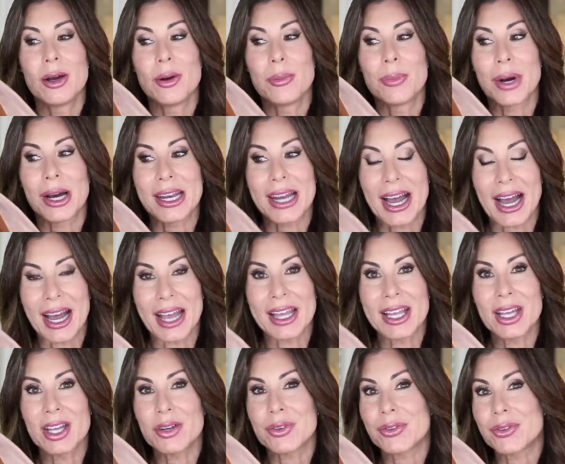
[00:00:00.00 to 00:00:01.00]
but I
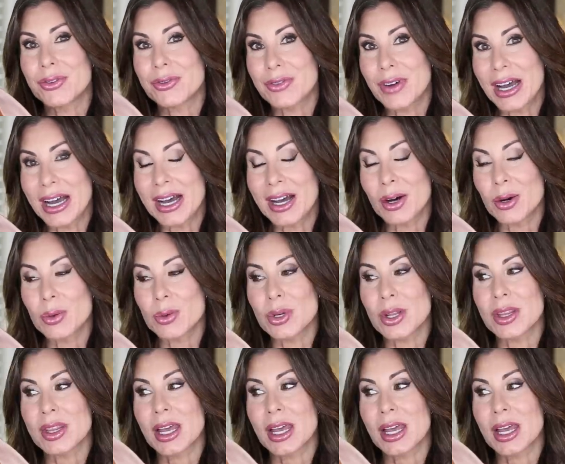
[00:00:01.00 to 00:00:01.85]
have found